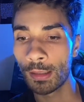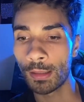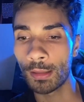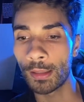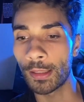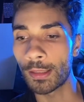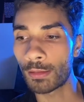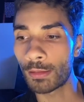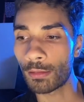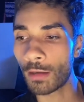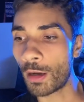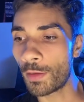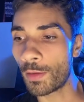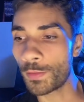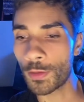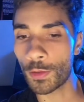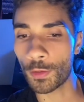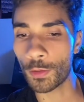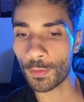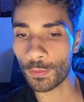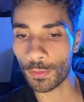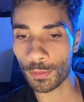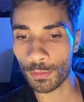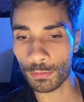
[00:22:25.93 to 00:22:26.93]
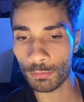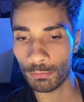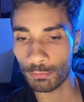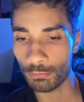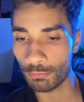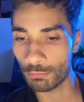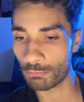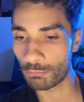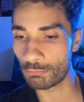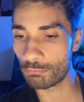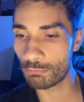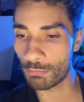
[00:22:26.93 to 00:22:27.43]
Like on the Earth,
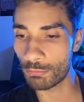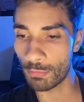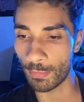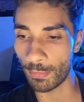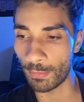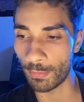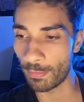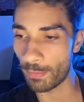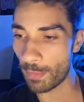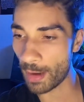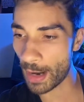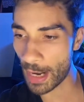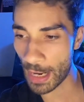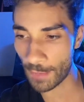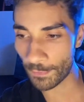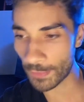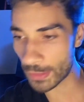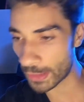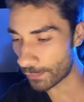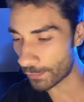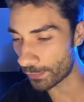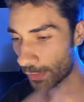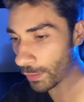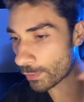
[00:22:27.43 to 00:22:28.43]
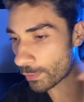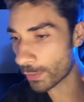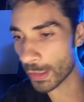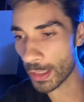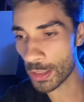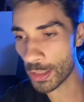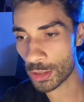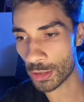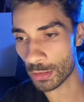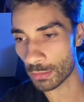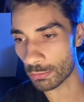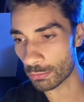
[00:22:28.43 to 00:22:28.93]
I have a definite
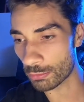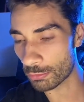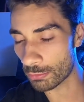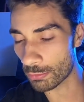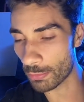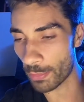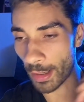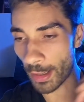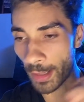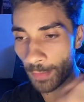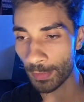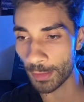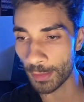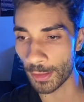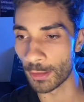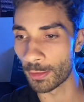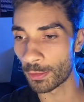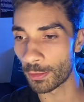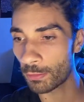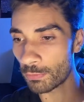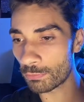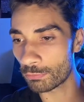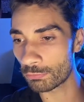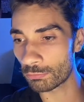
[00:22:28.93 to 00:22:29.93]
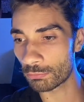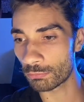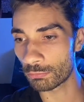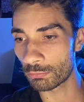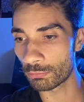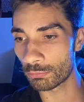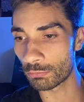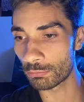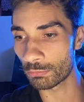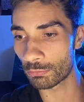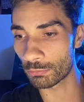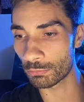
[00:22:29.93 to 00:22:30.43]
location. I'm here,
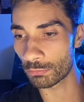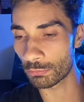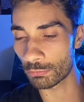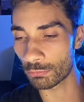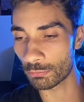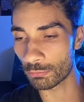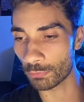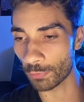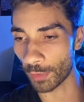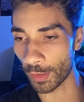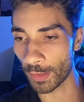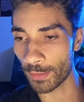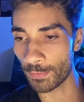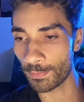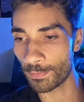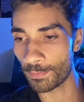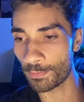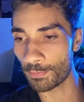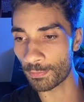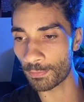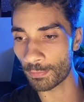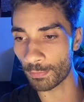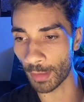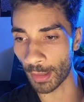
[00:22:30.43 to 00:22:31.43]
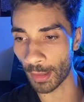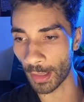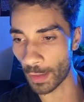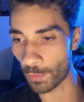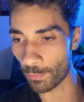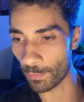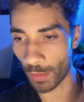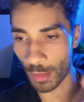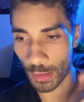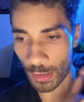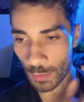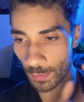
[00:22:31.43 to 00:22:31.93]
right? I
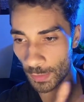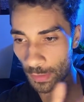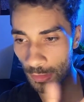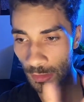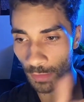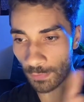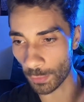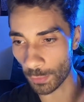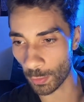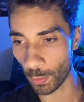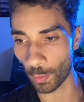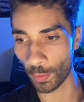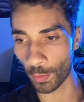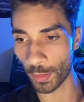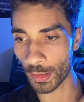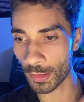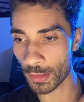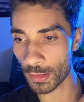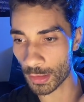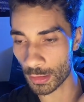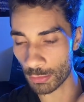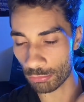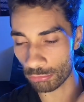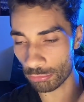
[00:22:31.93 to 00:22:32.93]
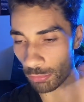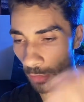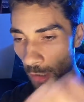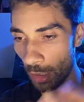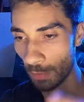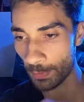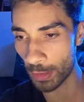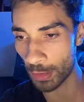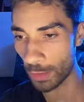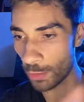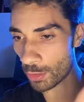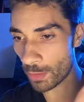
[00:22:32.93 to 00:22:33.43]
have my specific coordinates.
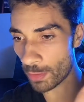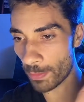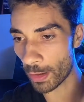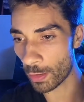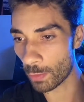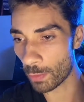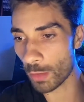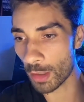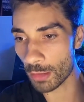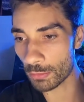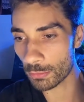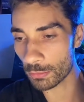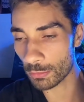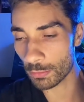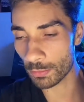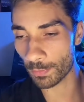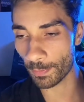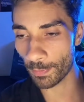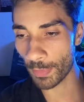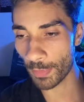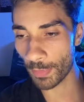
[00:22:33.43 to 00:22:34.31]
I'm here no matter what.